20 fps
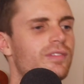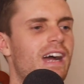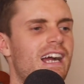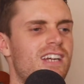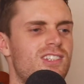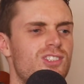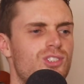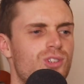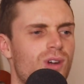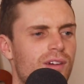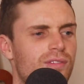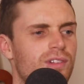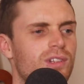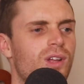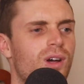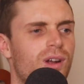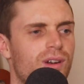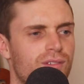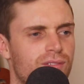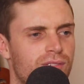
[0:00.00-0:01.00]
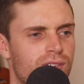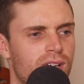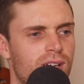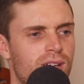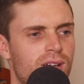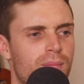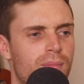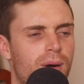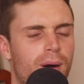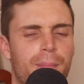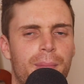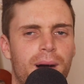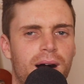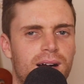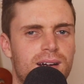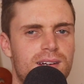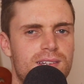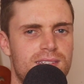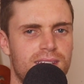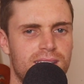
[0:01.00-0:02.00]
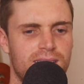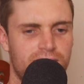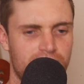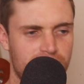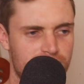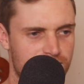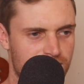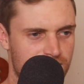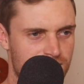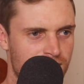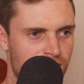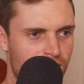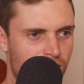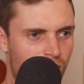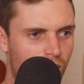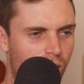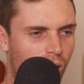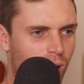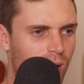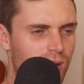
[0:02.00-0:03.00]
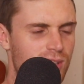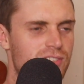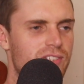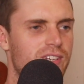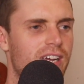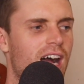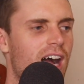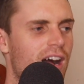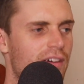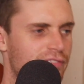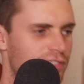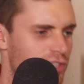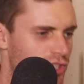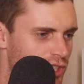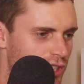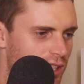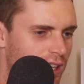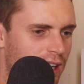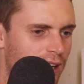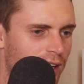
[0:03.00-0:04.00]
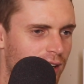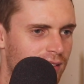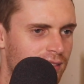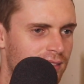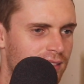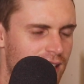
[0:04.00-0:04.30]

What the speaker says: actually do have a lot of pop punk CDs. That's honestly half the shit I own.